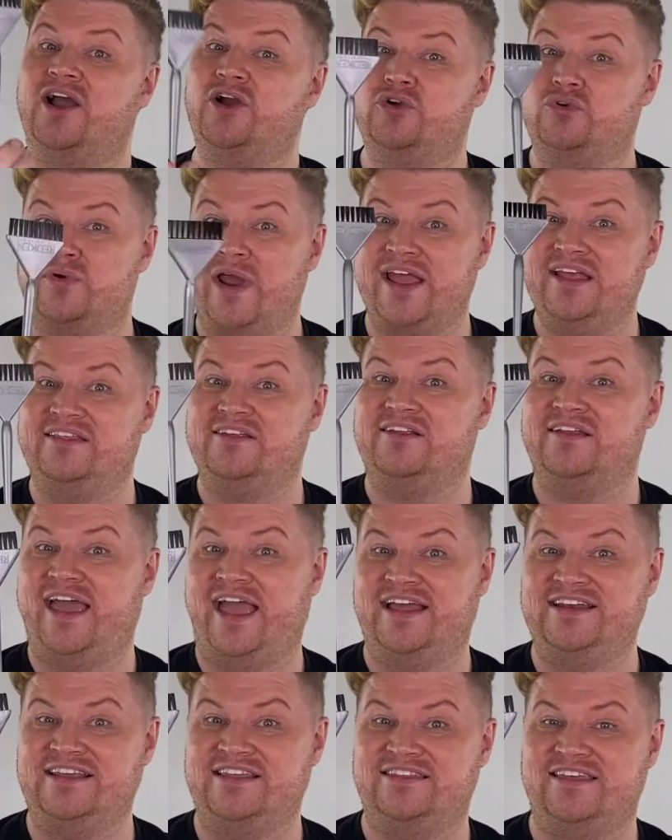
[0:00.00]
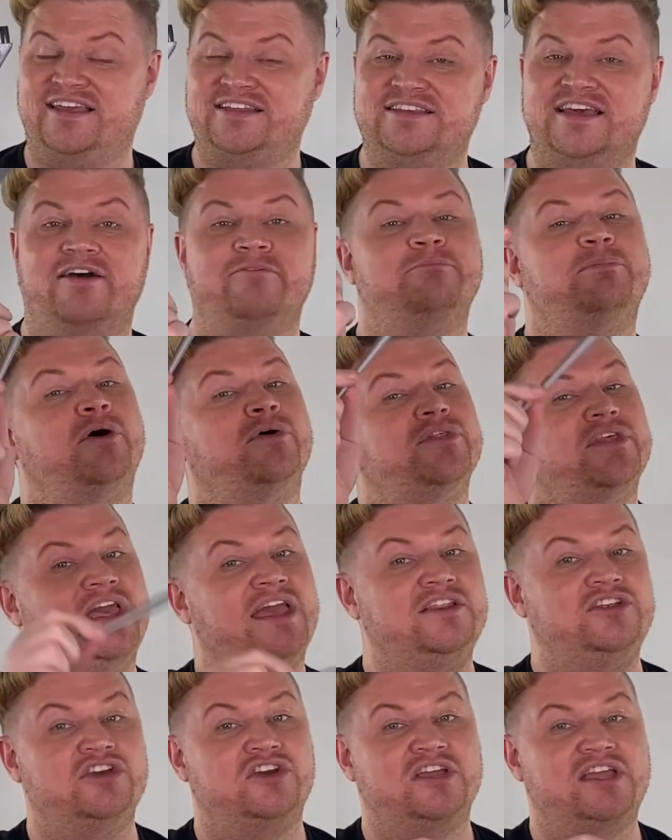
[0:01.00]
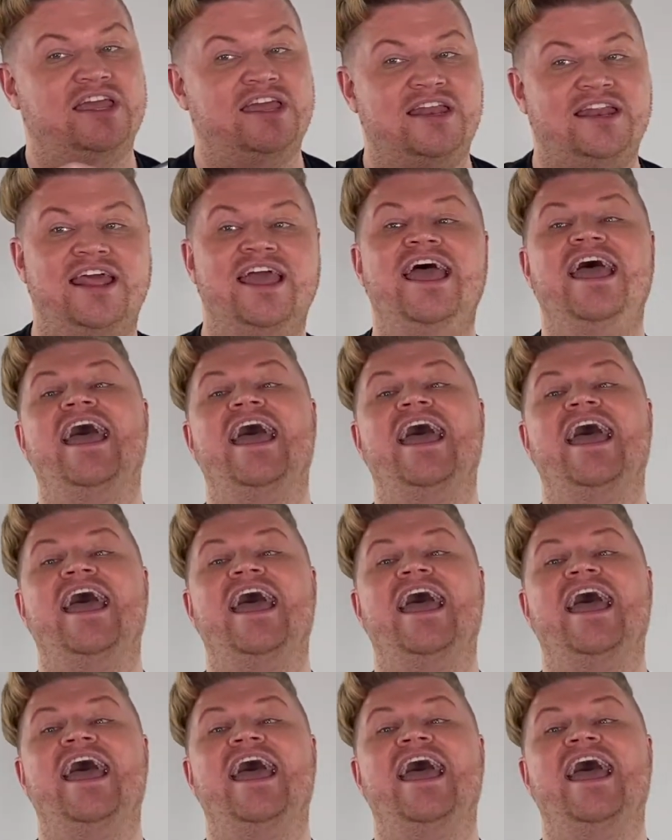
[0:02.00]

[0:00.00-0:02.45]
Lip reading: Great little handy thing to have both in your kit